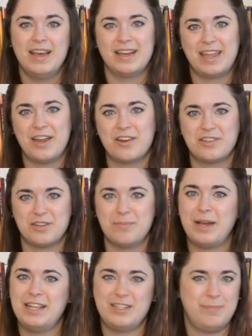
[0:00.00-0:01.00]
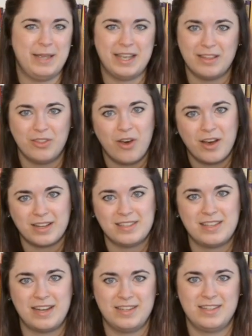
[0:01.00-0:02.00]
A character might speak in long
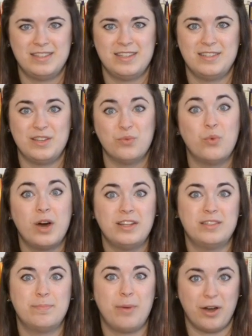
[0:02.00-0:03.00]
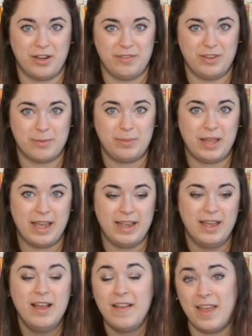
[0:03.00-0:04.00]
sentences in one part of your
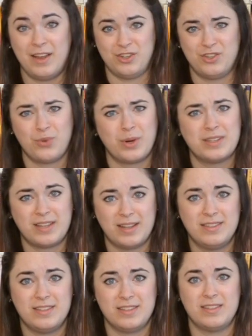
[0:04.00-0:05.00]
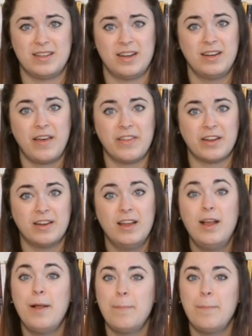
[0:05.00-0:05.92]
play and short sentences in another,